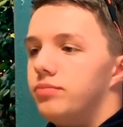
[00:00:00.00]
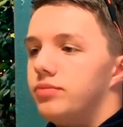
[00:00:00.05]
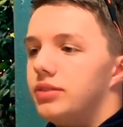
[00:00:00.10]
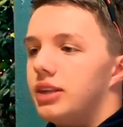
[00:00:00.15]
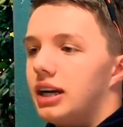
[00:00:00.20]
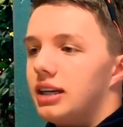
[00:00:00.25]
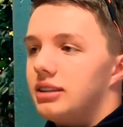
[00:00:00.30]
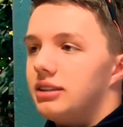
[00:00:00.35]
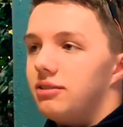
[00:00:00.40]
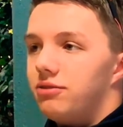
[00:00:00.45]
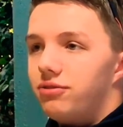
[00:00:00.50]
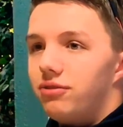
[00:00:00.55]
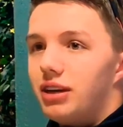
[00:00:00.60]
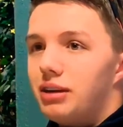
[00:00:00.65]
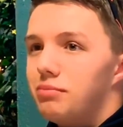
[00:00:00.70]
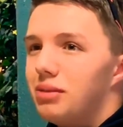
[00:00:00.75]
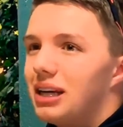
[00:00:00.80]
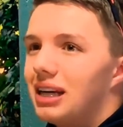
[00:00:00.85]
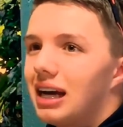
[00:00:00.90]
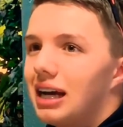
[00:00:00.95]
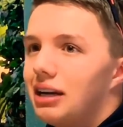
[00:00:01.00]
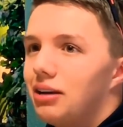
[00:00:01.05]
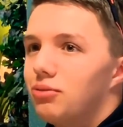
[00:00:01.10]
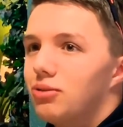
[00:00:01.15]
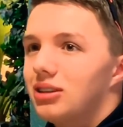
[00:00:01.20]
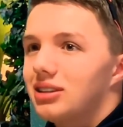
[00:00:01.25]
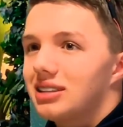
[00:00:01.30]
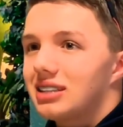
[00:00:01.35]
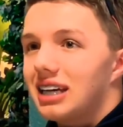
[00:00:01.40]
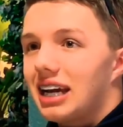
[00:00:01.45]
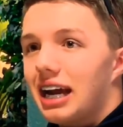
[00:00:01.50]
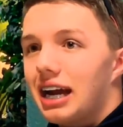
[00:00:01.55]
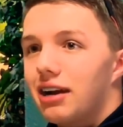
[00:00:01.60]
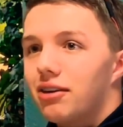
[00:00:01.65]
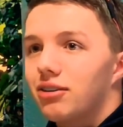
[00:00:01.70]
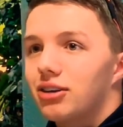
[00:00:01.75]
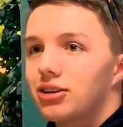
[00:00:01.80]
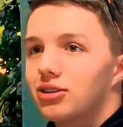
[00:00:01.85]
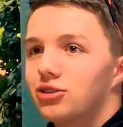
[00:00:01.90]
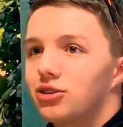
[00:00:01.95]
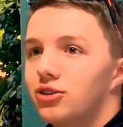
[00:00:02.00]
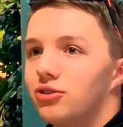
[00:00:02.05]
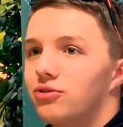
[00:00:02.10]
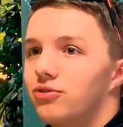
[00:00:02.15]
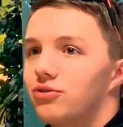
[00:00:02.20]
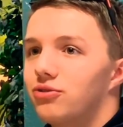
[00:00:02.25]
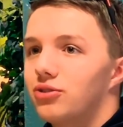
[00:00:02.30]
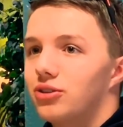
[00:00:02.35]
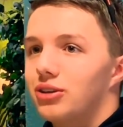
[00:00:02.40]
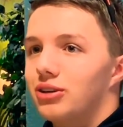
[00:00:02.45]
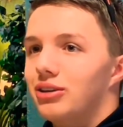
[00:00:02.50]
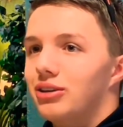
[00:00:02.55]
not defaming anyone's character for.